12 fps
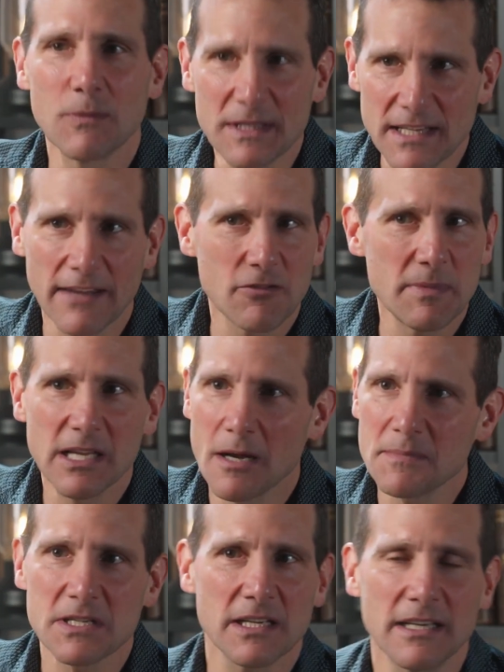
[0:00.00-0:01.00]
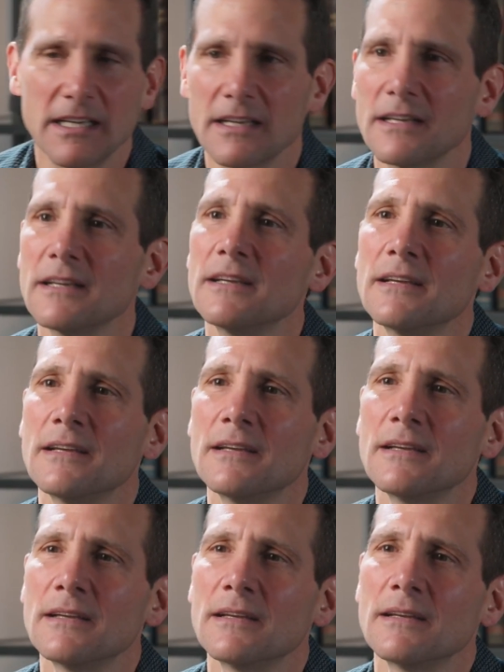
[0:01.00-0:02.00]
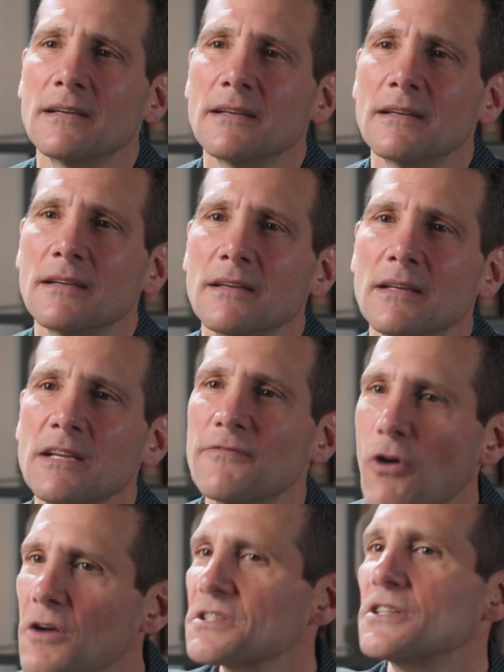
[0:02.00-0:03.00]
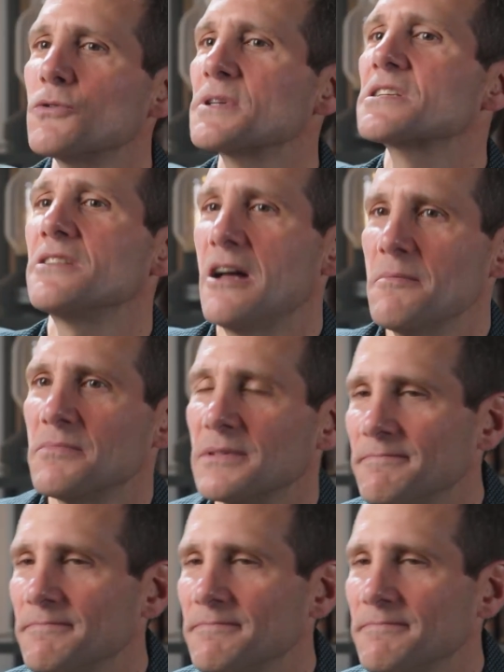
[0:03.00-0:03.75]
when David becomes king, he falls into a slump.